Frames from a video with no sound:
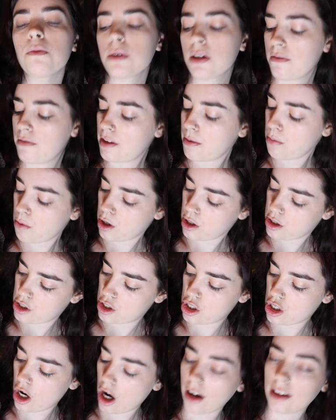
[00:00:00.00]
one of the more
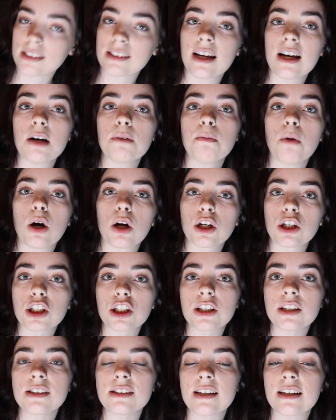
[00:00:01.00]
docile monitors,